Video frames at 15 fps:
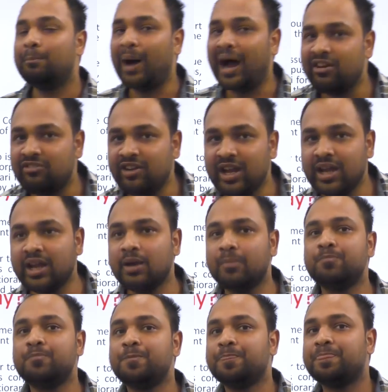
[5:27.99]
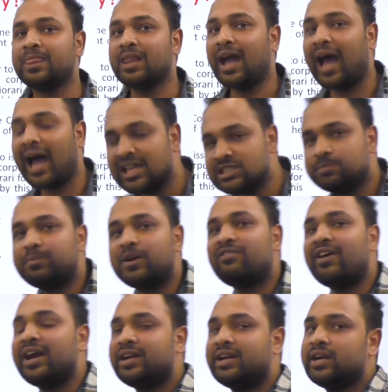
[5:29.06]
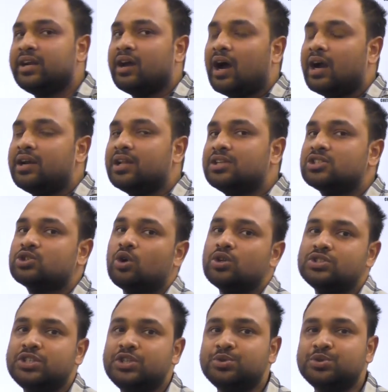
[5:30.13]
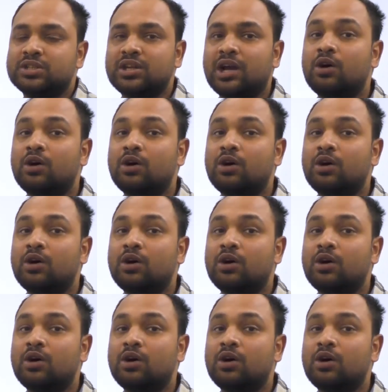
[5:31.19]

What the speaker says: by way as provided under this constitution.